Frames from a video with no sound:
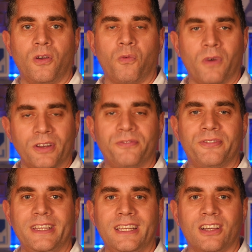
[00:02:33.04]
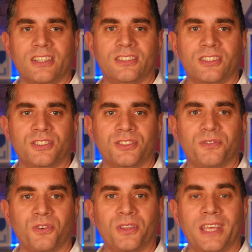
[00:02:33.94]
One free license
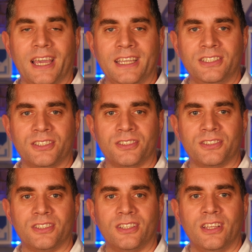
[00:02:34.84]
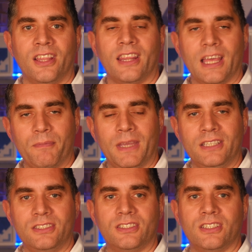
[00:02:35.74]
for the agent. That
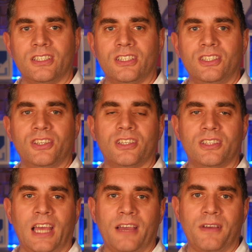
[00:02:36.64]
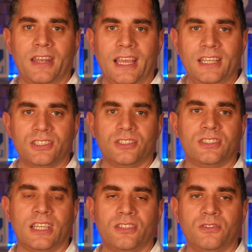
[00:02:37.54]
means you can have an agent
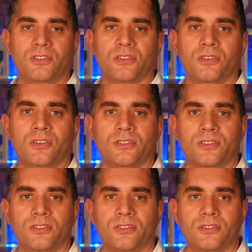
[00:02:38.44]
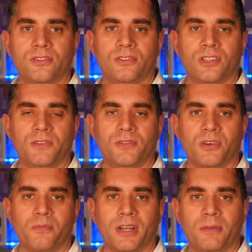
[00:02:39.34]
sat on your server
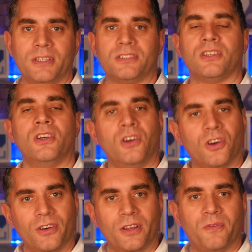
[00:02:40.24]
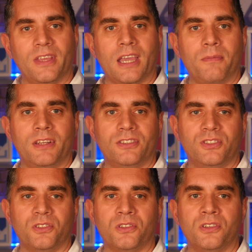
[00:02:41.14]
on-premise or in a VM in
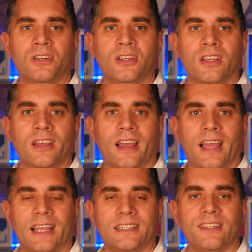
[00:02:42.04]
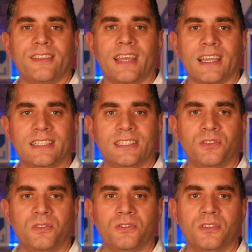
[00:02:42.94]
Azure, and that can
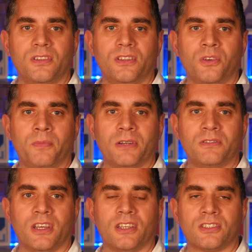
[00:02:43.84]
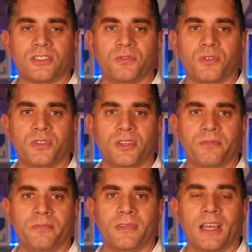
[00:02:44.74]
do your build tasks for you
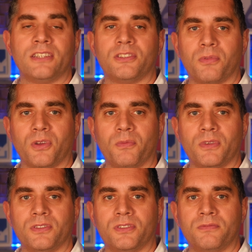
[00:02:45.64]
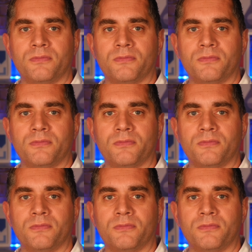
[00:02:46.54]
and deployments.